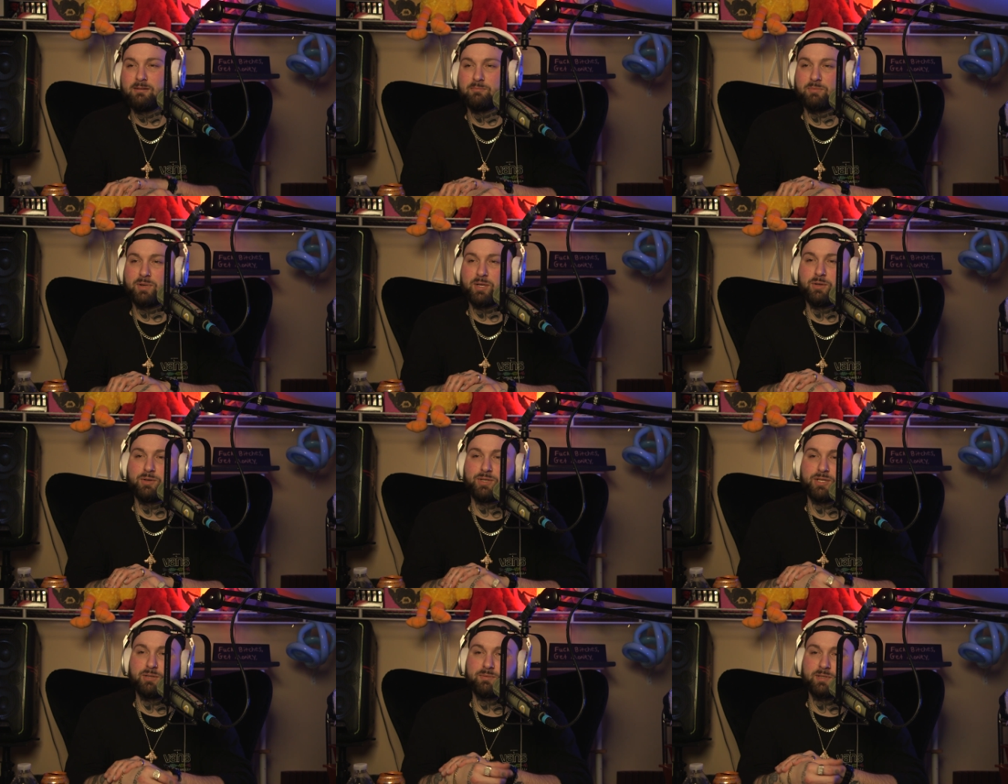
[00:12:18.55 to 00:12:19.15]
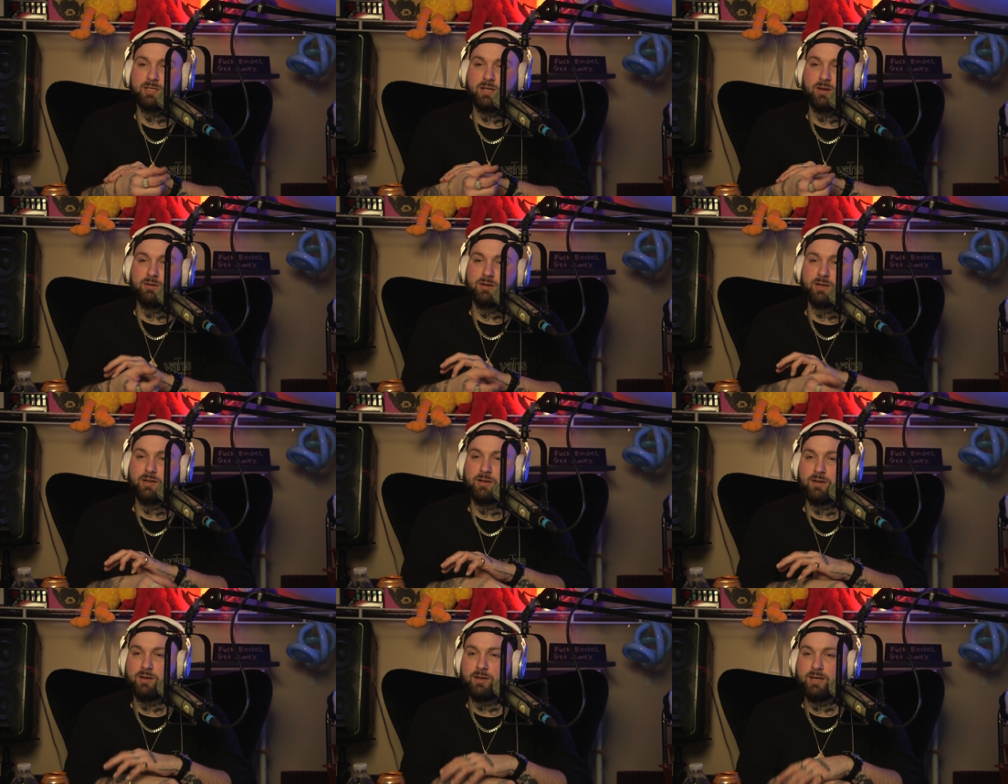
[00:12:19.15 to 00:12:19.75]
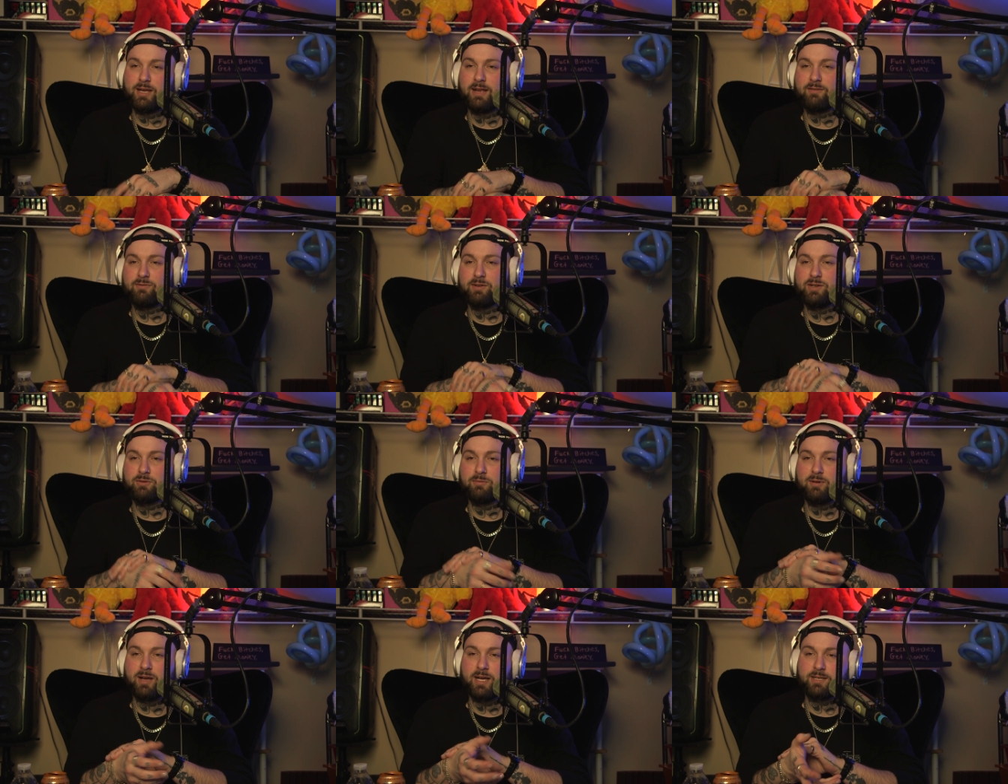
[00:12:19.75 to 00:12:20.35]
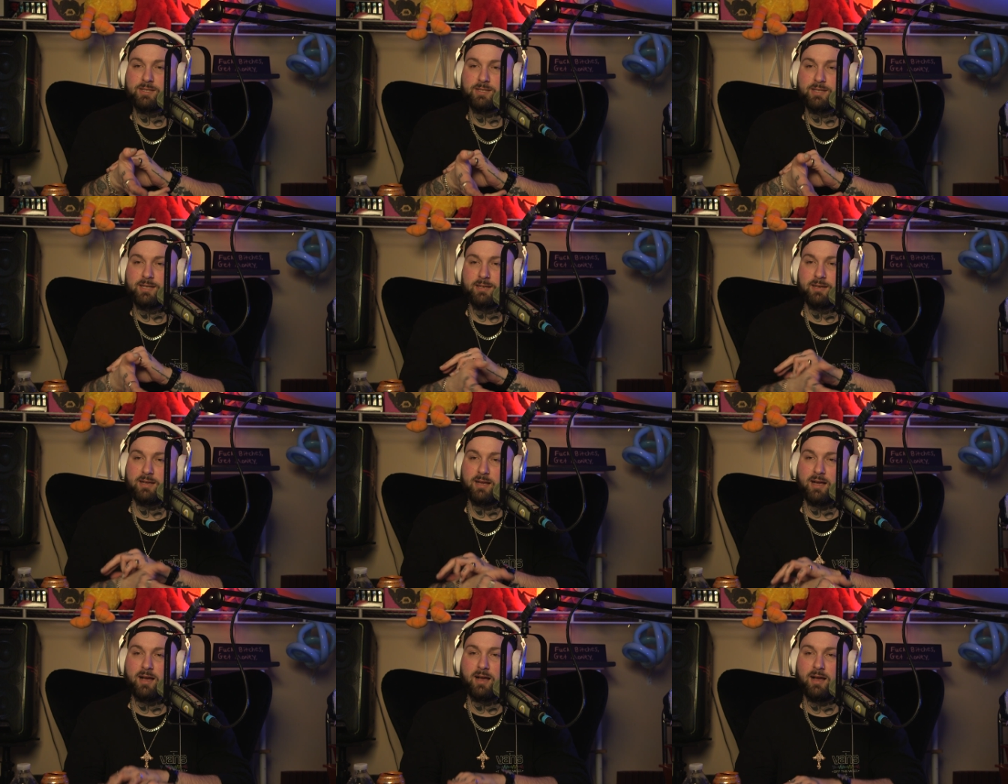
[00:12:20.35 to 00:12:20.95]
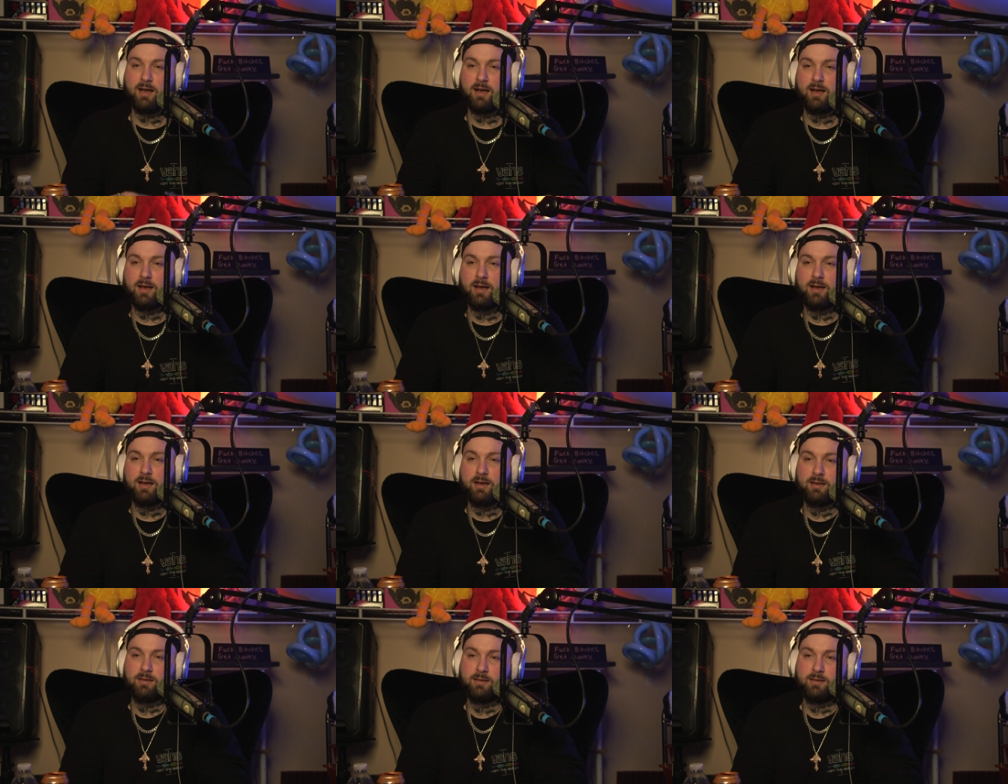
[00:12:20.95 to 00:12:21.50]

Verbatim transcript: But YouTube's going good in every direction. Uh,